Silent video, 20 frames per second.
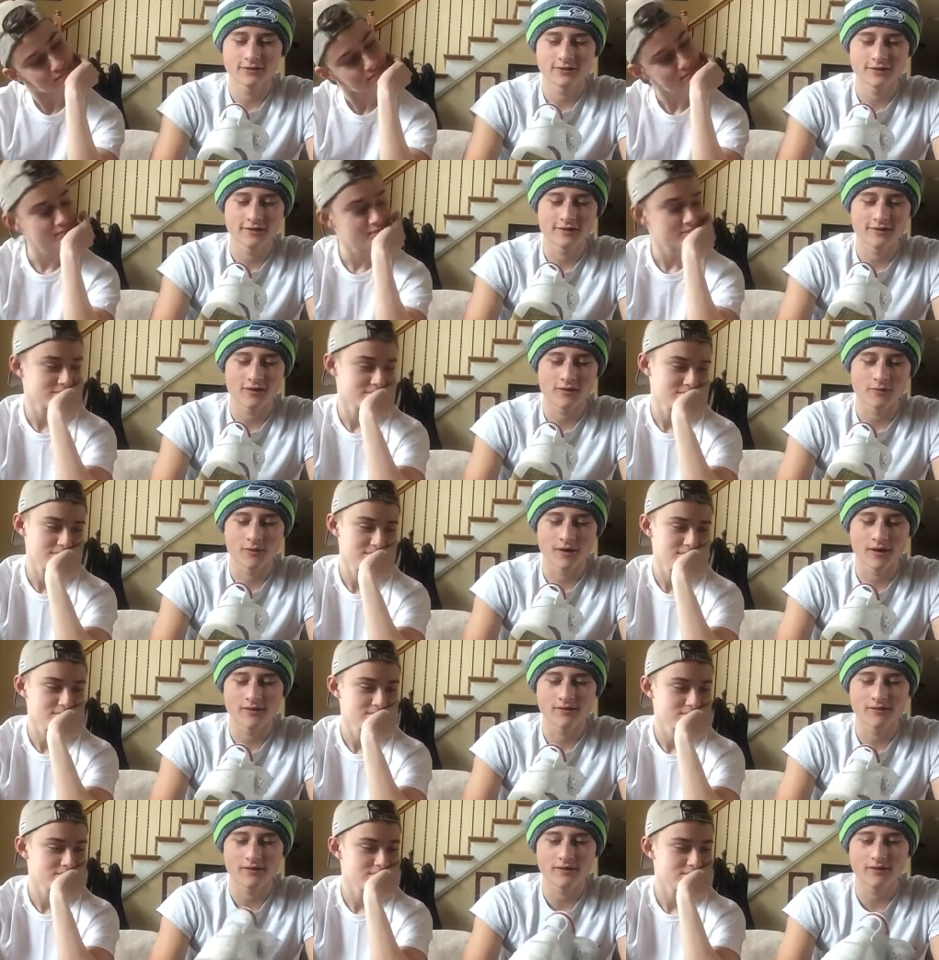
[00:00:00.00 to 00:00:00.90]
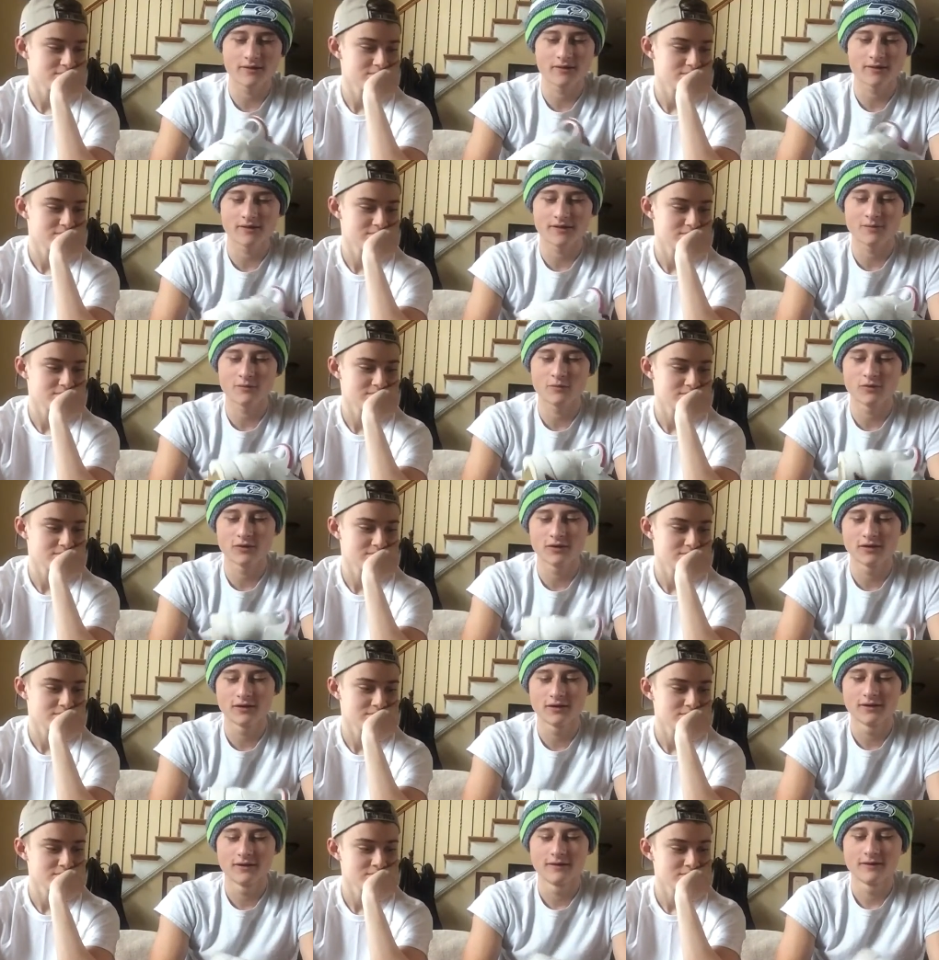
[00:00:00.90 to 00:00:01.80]
Speaker 1: should start wearing these a lot
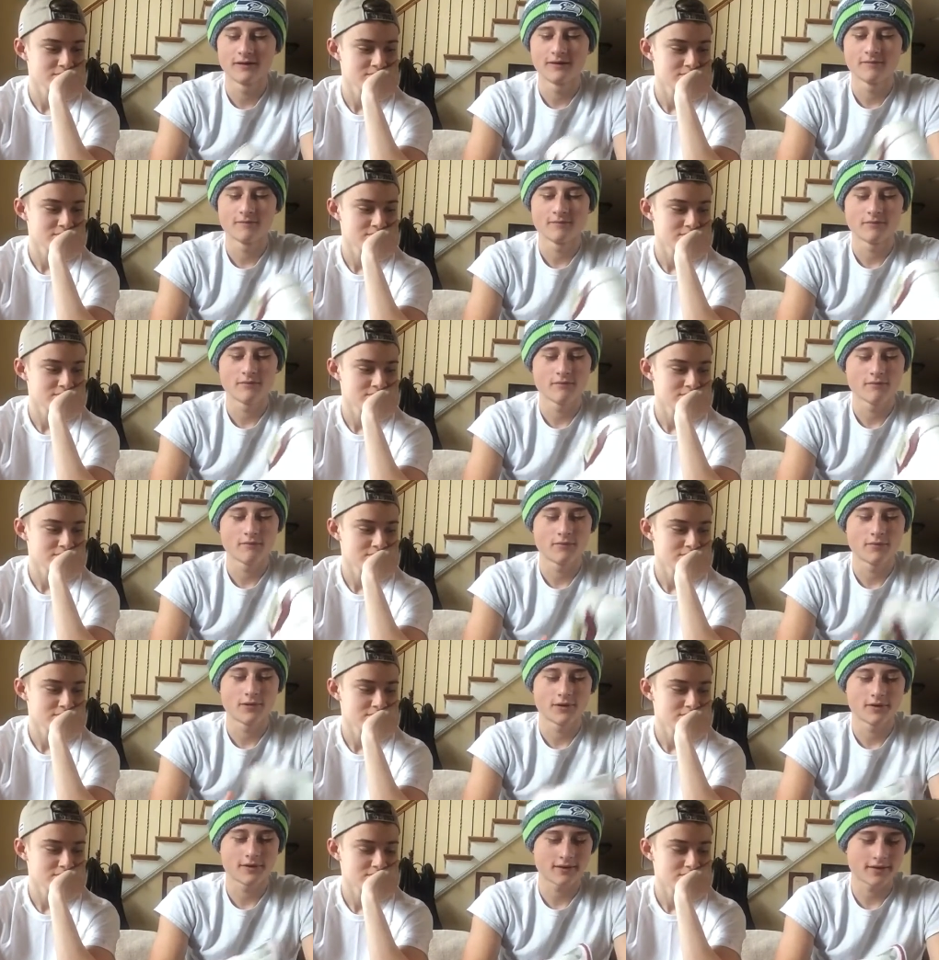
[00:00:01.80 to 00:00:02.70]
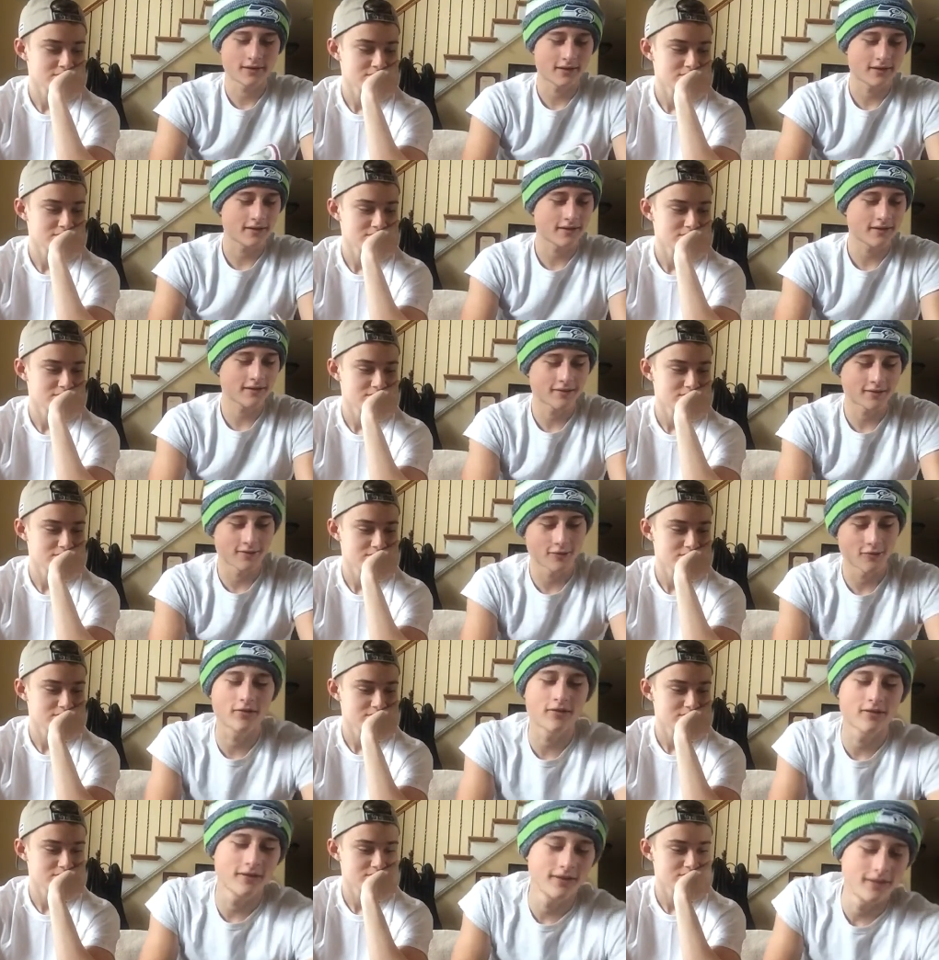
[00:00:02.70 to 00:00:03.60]
more. But yeah, that's
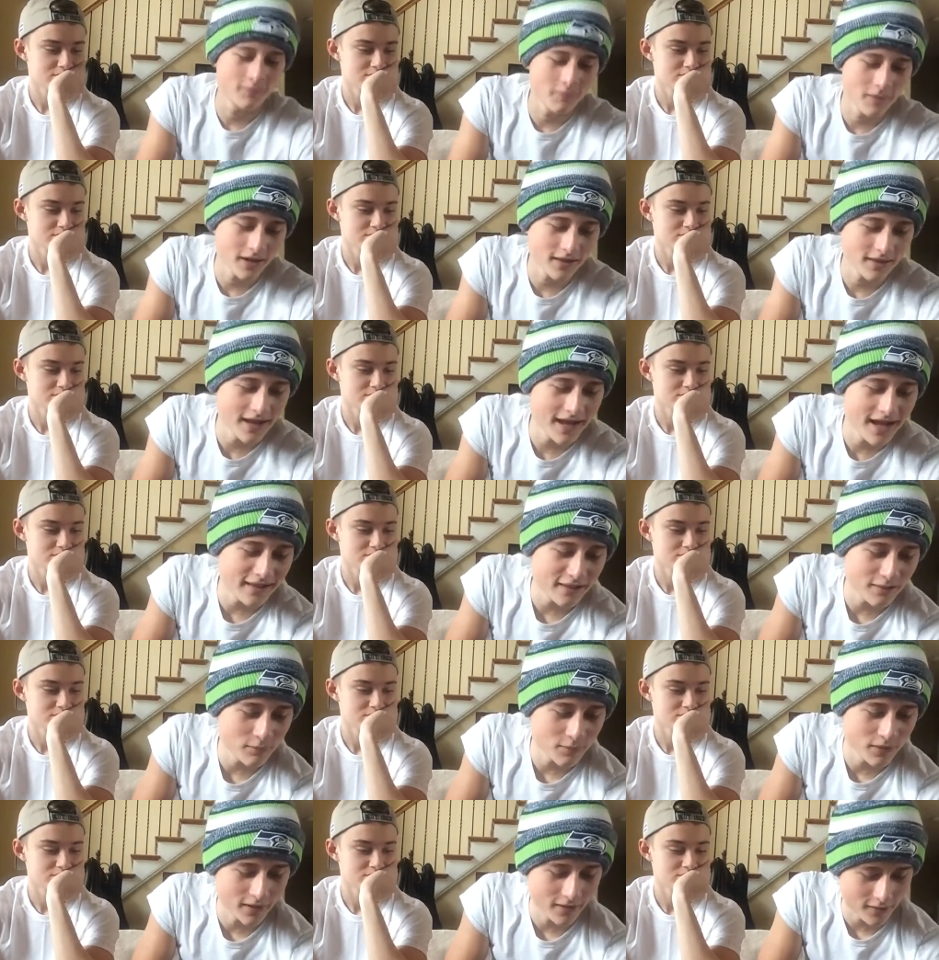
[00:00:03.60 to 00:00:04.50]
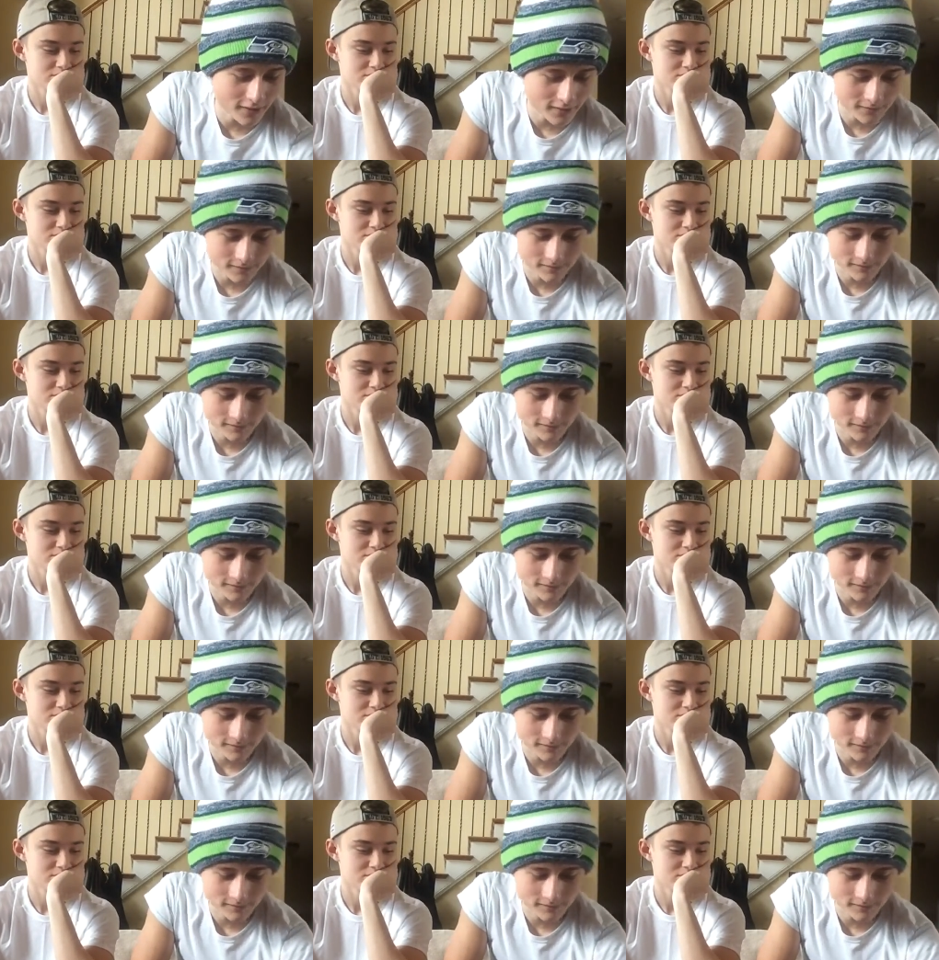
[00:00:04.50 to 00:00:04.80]
those. my last pair